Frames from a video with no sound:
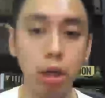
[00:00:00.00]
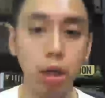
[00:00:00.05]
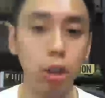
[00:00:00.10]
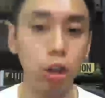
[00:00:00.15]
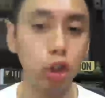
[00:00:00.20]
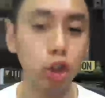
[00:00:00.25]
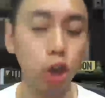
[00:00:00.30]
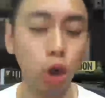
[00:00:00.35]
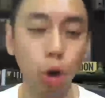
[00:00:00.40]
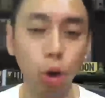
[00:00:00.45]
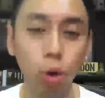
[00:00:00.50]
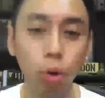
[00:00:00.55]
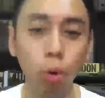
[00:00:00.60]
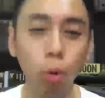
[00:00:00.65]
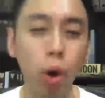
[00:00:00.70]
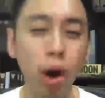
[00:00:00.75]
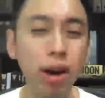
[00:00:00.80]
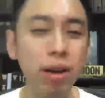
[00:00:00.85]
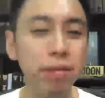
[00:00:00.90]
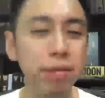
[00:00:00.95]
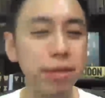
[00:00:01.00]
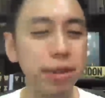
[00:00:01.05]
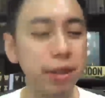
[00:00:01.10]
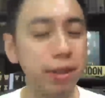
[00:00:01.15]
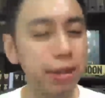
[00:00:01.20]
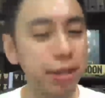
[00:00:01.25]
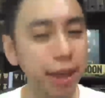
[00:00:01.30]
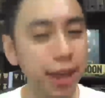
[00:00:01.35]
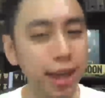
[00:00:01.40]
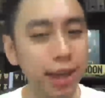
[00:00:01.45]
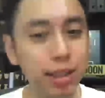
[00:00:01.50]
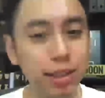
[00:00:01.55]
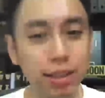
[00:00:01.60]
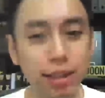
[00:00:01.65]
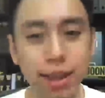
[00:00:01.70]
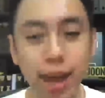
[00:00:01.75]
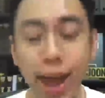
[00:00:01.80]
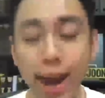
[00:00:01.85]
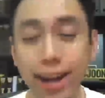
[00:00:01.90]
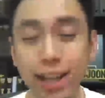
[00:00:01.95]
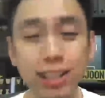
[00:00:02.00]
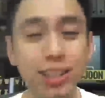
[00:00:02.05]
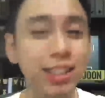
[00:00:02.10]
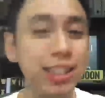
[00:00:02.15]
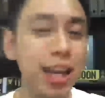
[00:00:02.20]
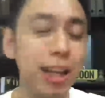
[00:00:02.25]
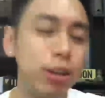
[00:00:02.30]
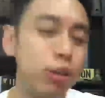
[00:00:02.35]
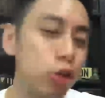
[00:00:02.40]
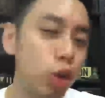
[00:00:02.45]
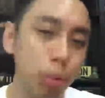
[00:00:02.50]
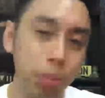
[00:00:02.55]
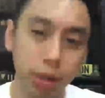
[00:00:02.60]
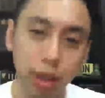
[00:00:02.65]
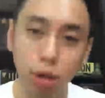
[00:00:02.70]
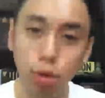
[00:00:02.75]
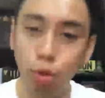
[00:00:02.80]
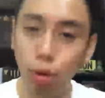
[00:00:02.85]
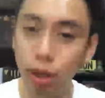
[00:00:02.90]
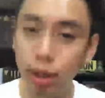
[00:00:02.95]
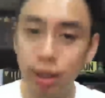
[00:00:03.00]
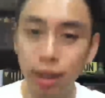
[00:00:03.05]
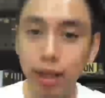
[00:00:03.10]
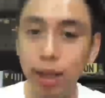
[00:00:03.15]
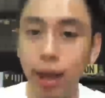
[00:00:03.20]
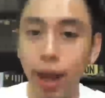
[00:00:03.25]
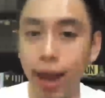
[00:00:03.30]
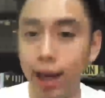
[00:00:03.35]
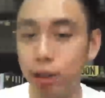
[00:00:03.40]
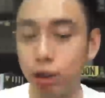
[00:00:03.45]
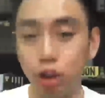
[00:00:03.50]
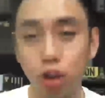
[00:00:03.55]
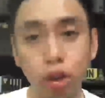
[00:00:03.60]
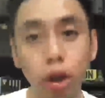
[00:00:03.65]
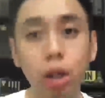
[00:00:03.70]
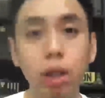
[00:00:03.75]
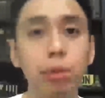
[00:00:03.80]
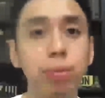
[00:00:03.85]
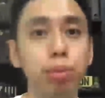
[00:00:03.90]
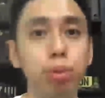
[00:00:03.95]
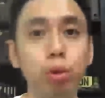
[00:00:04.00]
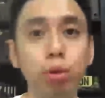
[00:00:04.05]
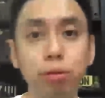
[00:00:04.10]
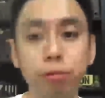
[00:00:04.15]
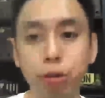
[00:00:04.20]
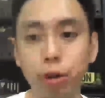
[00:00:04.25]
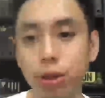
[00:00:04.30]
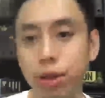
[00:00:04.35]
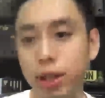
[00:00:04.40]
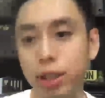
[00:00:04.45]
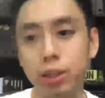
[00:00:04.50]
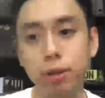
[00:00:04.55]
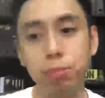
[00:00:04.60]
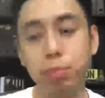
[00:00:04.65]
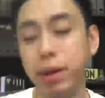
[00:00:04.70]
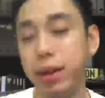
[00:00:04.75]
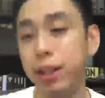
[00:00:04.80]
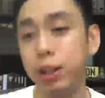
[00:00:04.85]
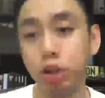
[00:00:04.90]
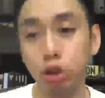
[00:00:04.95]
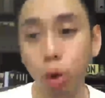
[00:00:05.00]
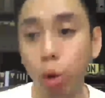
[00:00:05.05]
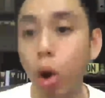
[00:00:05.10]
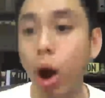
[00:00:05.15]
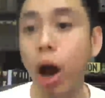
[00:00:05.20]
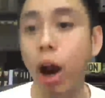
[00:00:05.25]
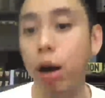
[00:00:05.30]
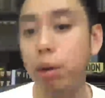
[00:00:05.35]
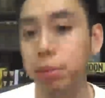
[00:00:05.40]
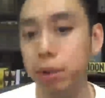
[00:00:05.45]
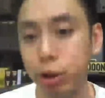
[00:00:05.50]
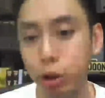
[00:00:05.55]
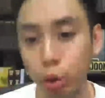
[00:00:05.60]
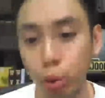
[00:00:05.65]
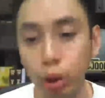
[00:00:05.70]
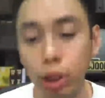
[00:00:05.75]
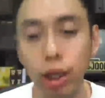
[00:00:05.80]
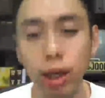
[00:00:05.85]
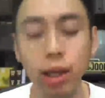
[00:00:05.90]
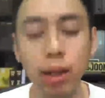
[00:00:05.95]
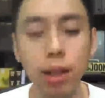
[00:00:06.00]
So one of the things that is said, nobody really has solid proof for this, but there's no harm in doing it.